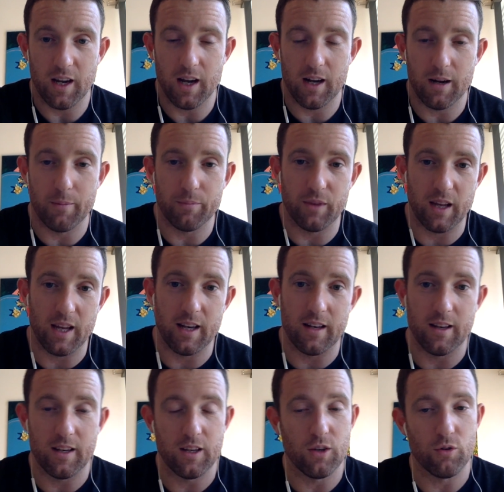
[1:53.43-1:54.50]
um, then
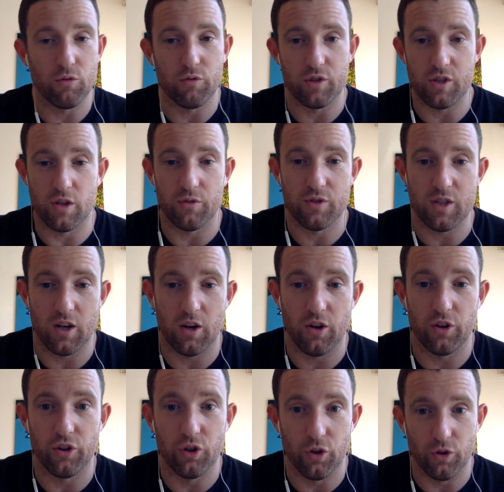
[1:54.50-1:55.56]
your results
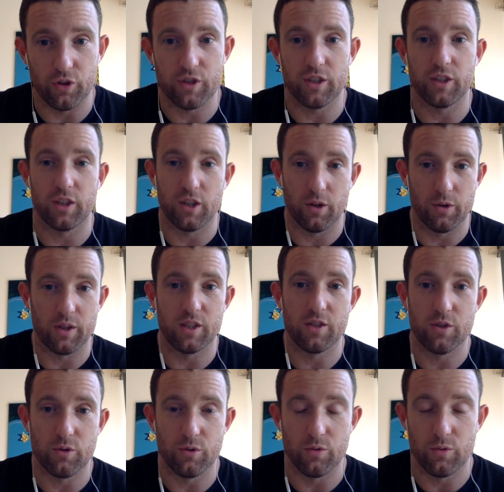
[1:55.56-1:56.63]
are not going
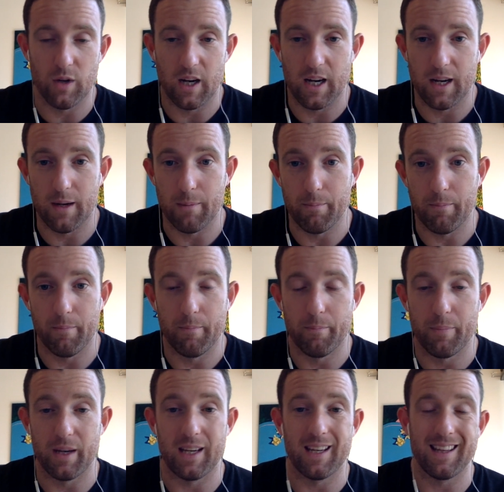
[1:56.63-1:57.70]
to um,
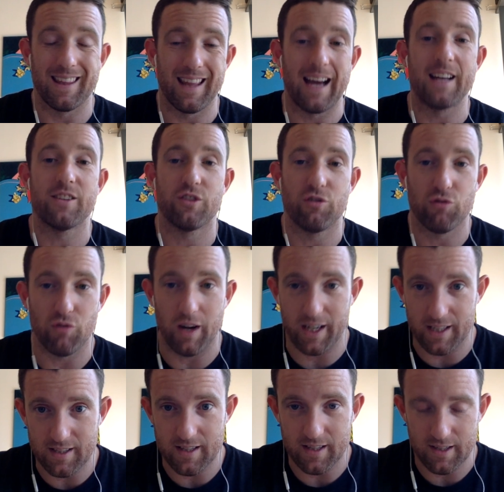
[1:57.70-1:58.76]
be that
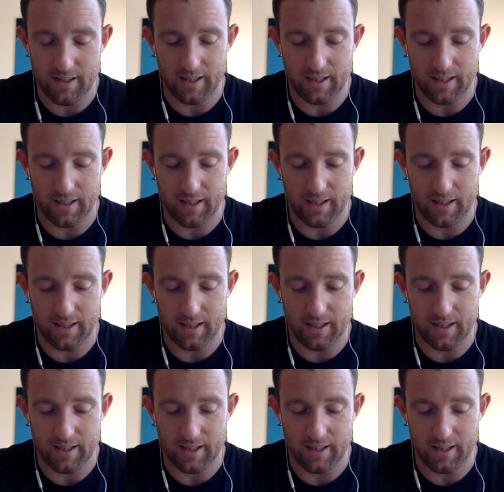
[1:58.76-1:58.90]
great.